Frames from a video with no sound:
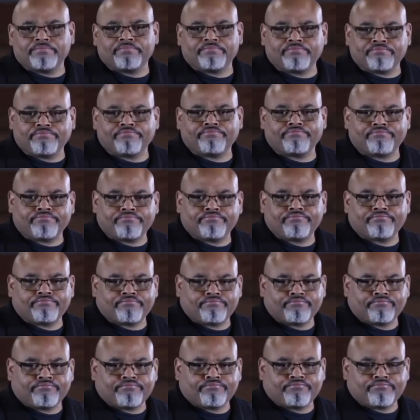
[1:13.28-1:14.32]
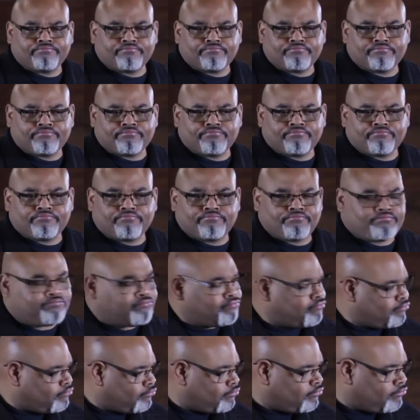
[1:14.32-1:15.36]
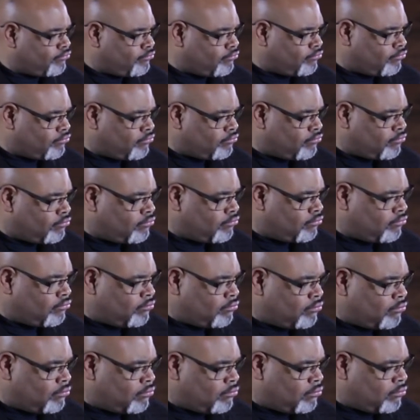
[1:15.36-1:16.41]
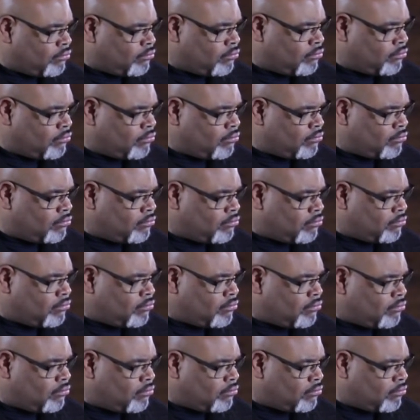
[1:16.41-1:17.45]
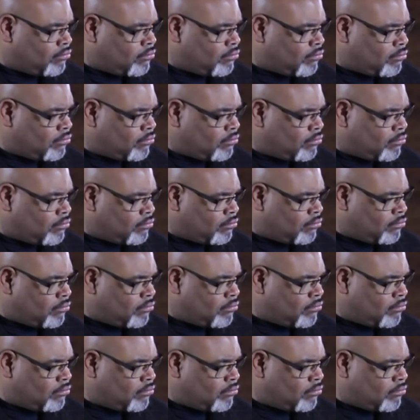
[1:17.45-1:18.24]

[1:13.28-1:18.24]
(silent)